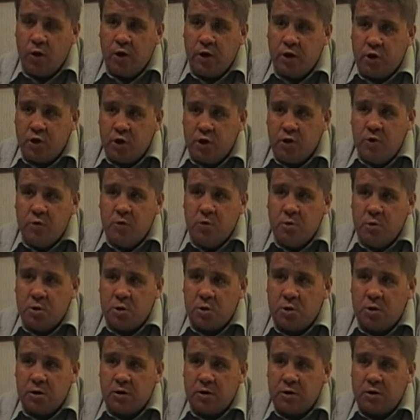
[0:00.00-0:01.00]

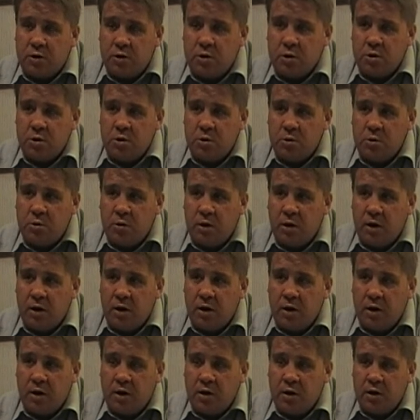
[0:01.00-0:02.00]
used to
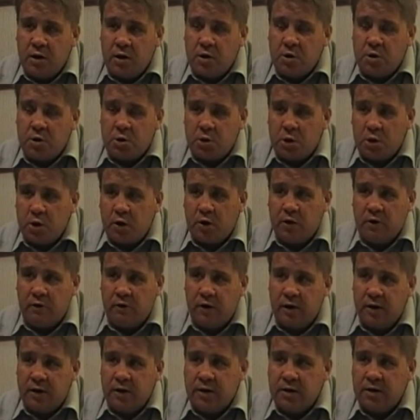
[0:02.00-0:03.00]
and
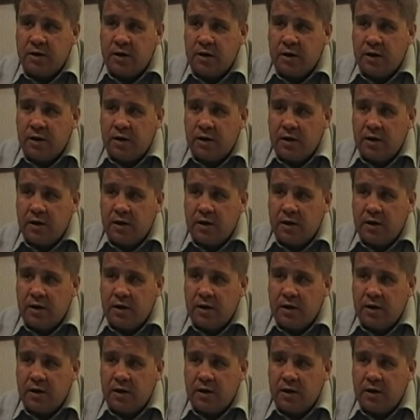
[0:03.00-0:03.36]
circulated